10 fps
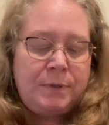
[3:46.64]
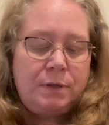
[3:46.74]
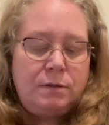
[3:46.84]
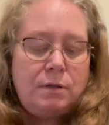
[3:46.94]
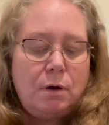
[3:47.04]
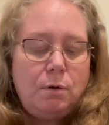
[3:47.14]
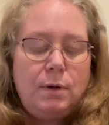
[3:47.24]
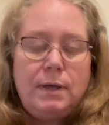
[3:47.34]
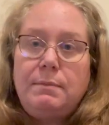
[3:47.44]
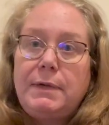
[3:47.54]
So
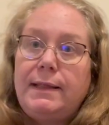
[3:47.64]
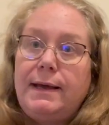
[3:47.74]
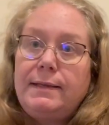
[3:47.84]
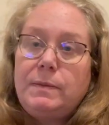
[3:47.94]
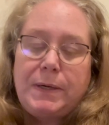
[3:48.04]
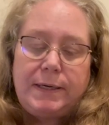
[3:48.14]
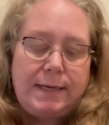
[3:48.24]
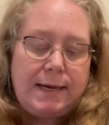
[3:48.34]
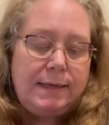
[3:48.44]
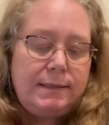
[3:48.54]
in my last
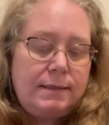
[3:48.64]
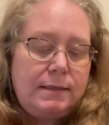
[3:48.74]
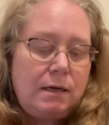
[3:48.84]
podcast,